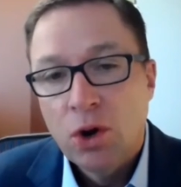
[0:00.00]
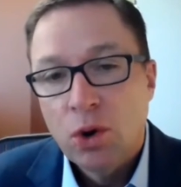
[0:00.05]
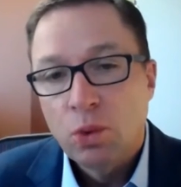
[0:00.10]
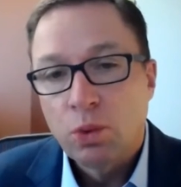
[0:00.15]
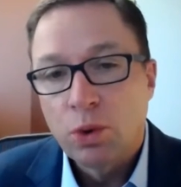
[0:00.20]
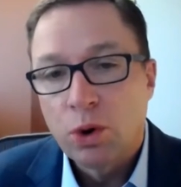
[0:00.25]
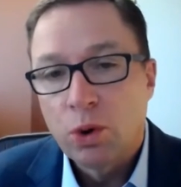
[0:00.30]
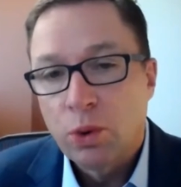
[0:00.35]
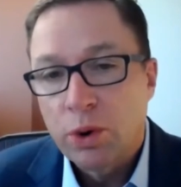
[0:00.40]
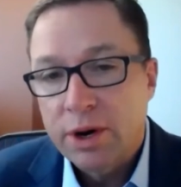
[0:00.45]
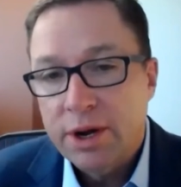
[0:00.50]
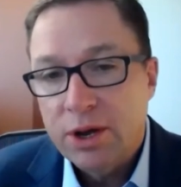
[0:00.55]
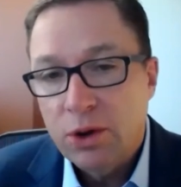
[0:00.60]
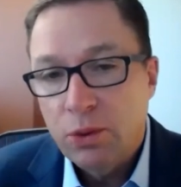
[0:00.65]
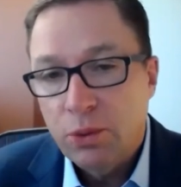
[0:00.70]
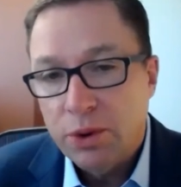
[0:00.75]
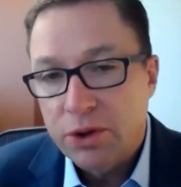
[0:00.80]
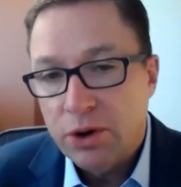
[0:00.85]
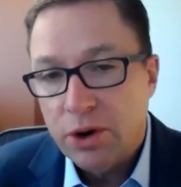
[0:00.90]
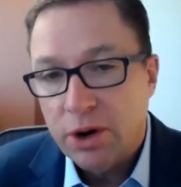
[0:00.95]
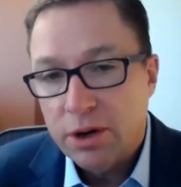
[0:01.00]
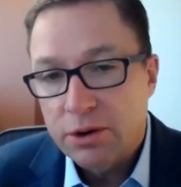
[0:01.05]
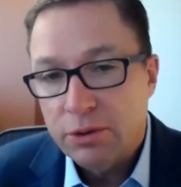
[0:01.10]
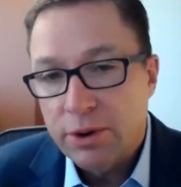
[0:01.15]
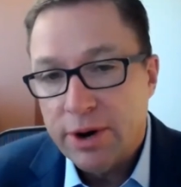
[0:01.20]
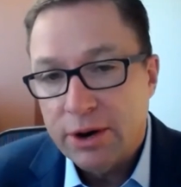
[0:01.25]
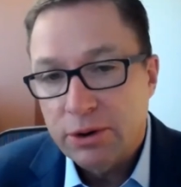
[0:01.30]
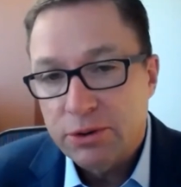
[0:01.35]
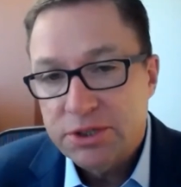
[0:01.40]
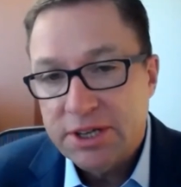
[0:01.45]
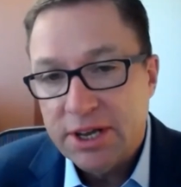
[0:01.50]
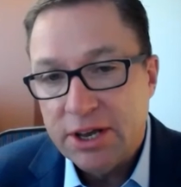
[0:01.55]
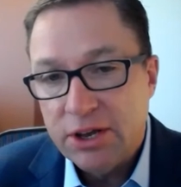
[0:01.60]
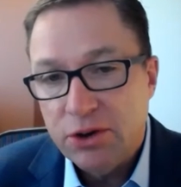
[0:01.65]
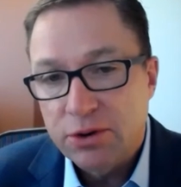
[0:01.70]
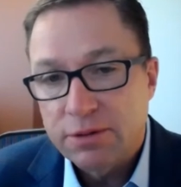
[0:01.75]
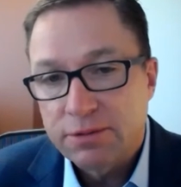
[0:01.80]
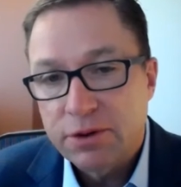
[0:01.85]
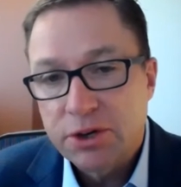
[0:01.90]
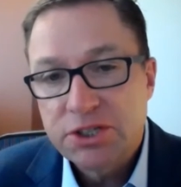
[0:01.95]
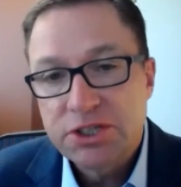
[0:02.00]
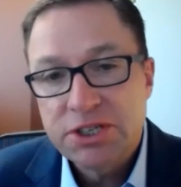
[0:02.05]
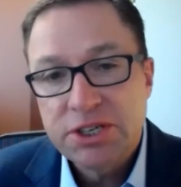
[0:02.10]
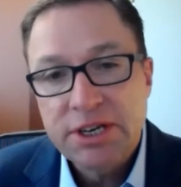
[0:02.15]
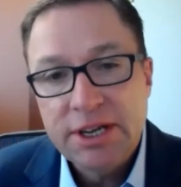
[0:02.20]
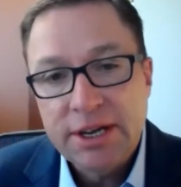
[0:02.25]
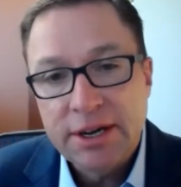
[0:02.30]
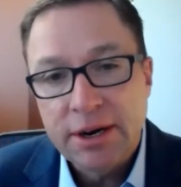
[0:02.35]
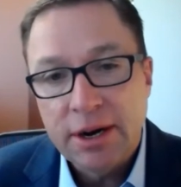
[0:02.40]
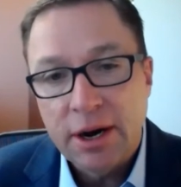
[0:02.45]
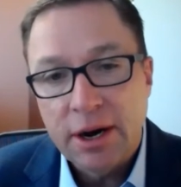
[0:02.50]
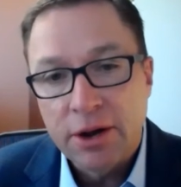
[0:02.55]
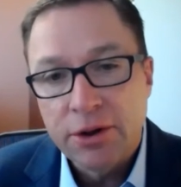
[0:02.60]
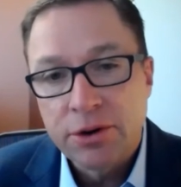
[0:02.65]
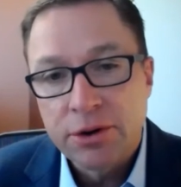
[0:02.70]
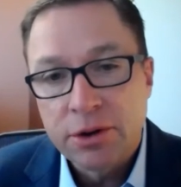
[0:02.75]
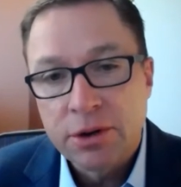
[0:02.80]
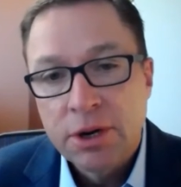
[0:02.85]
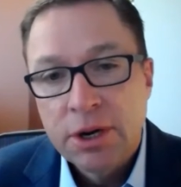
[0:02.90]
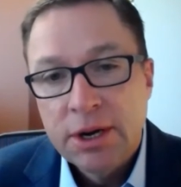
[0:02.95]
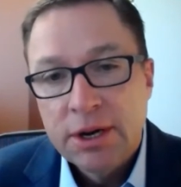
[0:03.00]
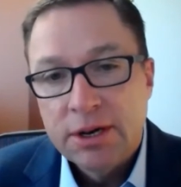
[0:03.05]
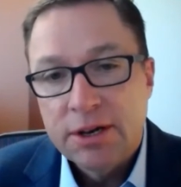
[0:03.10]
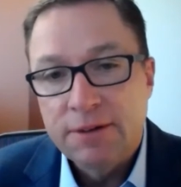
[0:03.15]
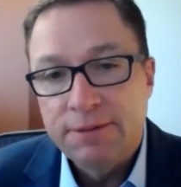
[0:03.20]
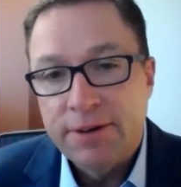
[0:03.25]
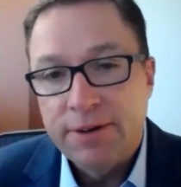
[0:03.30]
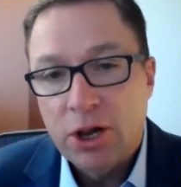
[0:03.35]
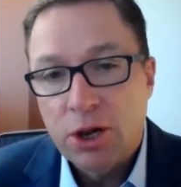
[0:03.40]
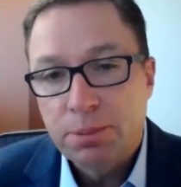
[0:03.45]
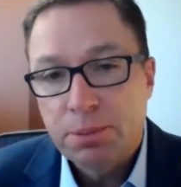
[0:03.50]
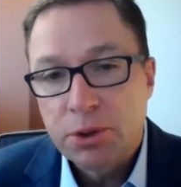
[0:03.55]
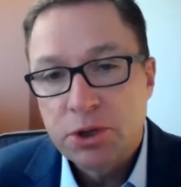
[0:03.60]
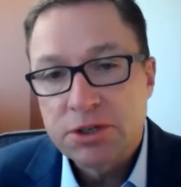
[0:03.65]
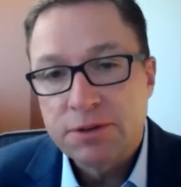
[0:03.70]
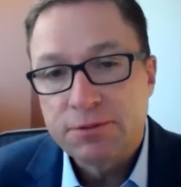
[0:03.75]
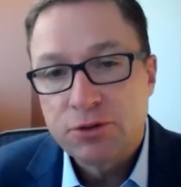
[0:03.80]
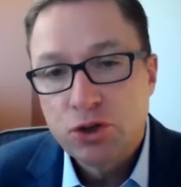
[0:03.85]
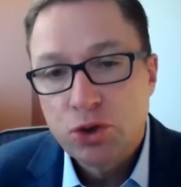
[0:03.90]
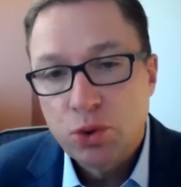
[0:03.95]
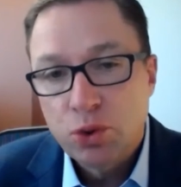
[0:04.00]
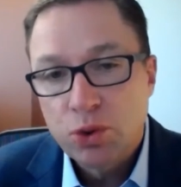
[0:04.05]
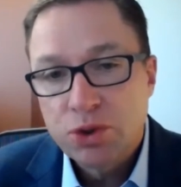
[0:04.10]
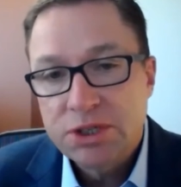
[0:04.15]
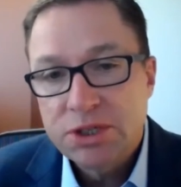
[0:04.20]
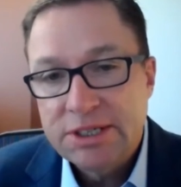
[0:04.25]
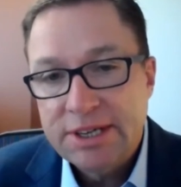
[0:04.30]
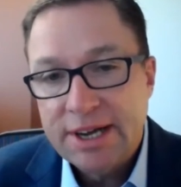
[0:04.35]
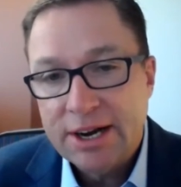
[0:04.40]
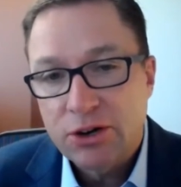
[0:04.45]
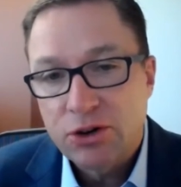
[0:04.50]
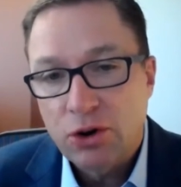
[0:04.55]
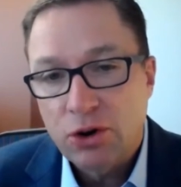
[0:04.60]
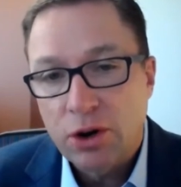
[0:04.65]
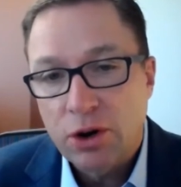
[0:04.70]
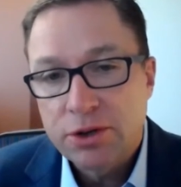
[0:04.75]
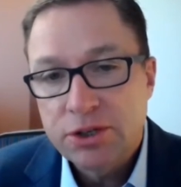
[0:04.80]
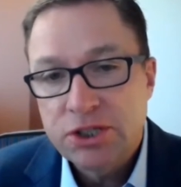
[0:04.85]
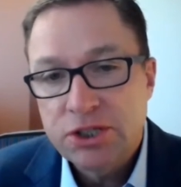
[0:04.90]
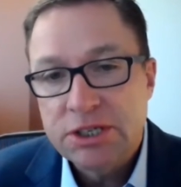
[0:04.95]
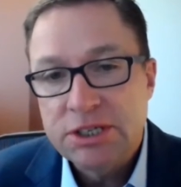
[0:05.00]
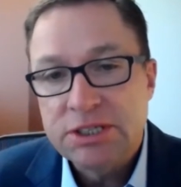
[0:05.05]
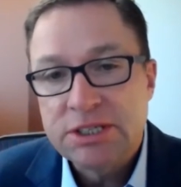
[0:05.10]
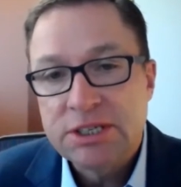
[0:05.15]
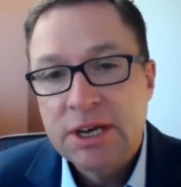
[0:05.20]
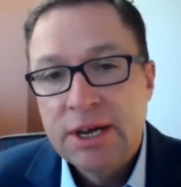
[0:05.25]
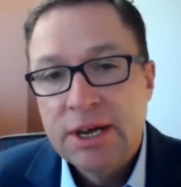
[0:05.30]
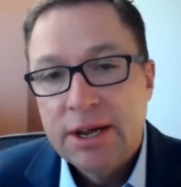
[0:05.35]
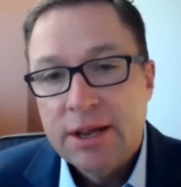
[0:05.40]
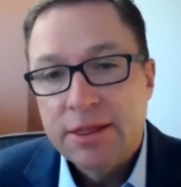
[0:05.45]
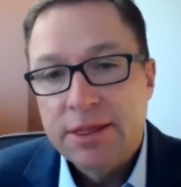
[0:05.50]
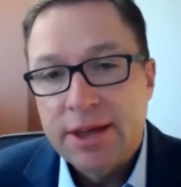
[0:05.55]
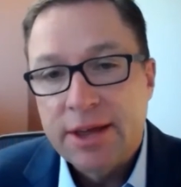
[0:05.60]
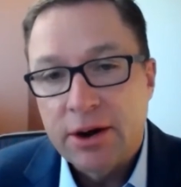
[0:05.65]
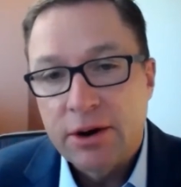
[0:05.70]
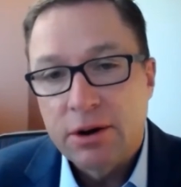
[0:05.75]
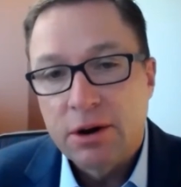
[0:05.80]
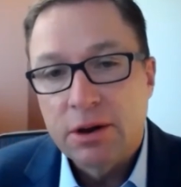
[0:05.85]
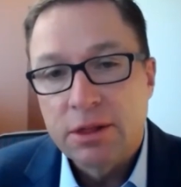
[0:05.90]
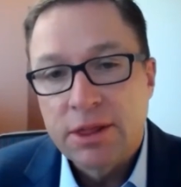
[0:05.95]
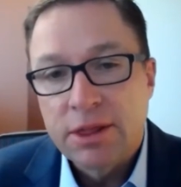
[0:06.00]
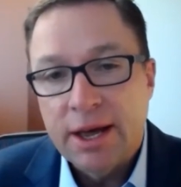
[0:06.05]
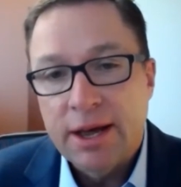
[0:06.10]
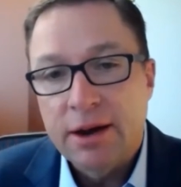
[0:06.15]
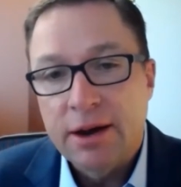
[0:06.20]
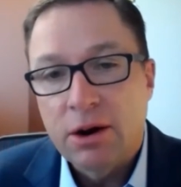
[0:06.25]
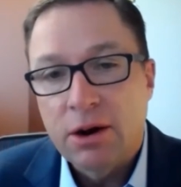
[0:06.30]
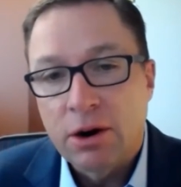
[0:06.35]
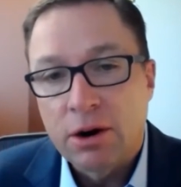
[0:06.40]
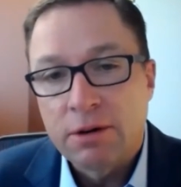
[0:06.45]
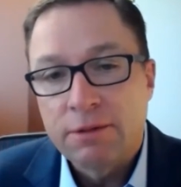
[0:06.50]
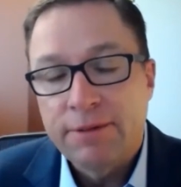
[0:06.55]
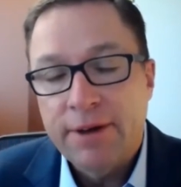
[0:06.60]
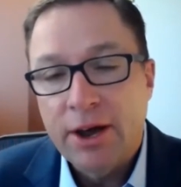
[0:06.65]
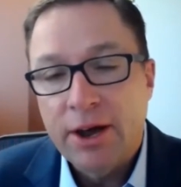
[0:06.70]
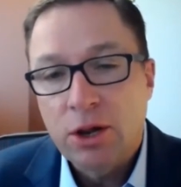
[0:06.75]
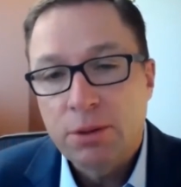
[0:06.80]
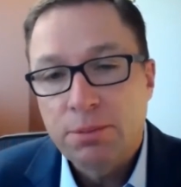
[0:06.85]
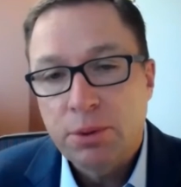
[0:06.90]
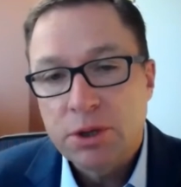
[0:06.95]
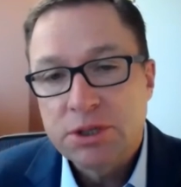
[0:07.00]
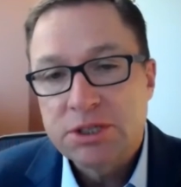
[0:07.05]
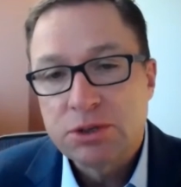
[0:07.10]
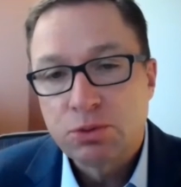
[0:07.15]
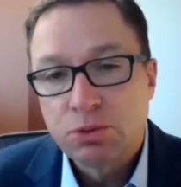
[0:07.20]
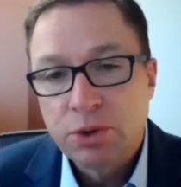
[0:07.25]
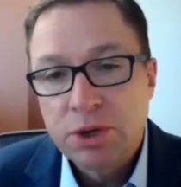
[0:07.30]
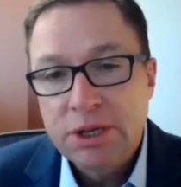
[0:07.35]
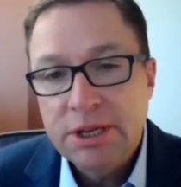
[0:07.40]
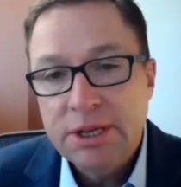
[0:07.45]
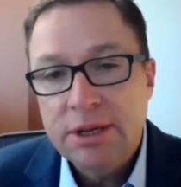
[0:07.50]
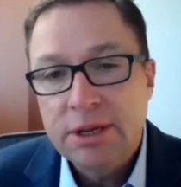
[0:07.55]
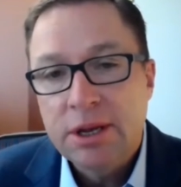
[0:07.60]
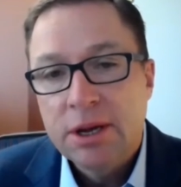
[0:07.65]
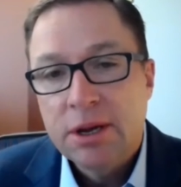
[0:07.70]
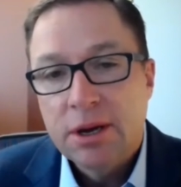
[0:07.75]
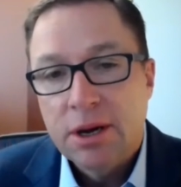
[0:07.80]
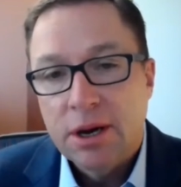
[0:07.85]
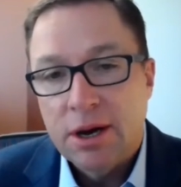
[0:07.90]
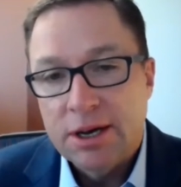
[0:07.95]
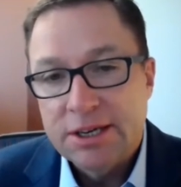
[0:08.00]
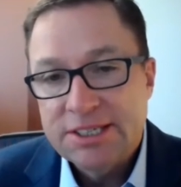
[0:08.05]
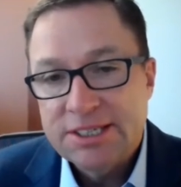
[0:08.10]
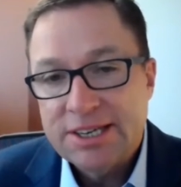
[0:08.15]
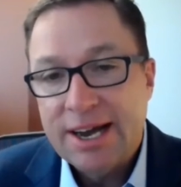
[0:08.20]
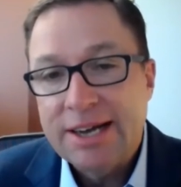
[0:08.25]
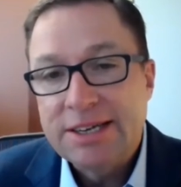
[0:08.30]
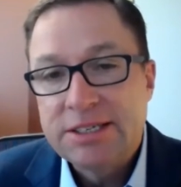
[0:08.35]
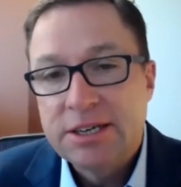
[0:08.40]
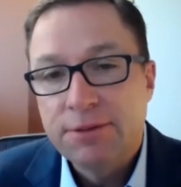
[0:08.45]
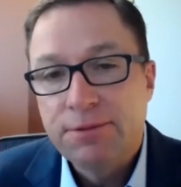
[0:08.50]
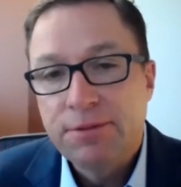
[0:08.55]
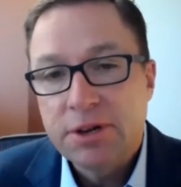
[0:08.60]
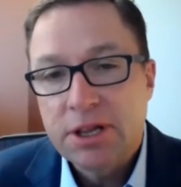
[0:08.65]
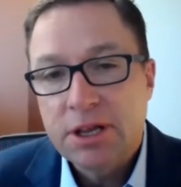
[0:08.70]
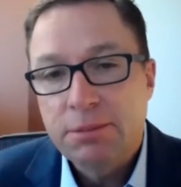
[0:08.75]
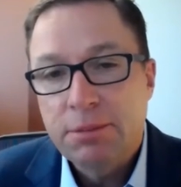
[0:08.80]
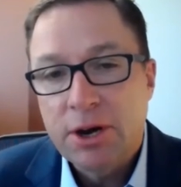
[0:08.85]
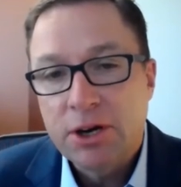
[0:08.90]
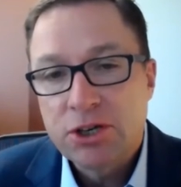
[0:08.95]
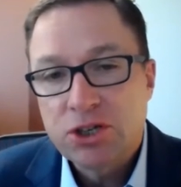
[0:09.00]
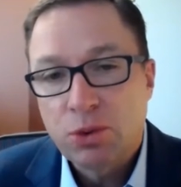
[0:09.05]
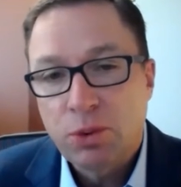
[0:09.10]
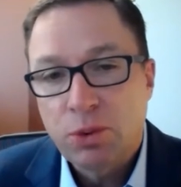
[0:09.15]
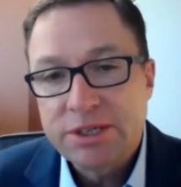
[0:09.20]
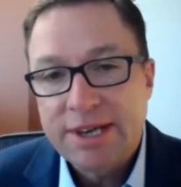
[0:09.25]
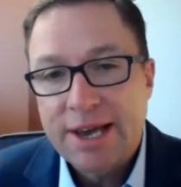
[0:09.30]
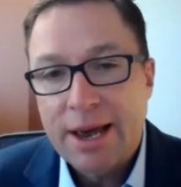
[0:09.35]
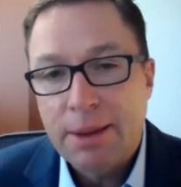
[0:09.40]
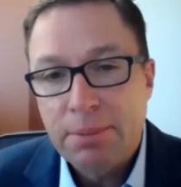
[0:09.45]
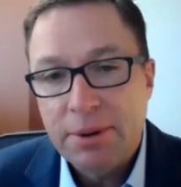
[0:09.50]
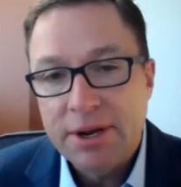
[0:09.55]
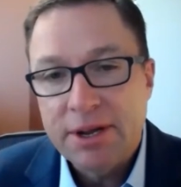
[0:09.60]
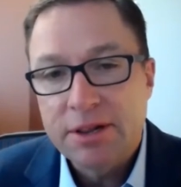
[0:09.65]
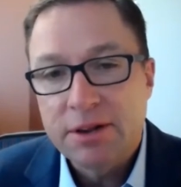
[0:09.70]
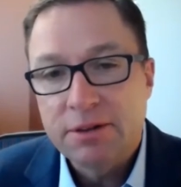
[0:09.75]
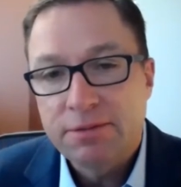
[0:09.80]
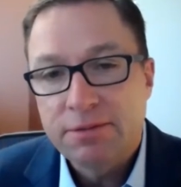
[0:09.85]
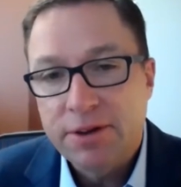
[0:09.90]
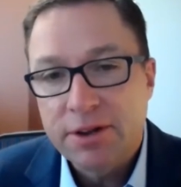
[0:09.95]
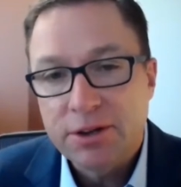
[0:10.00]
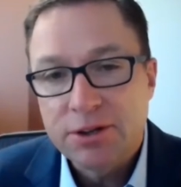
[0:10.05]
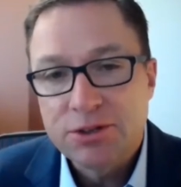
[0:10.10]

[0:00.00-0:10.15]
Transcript: We're working with Colorado State University and other developers of tools and technologies that are available to really scientifically measure what's happening in the field.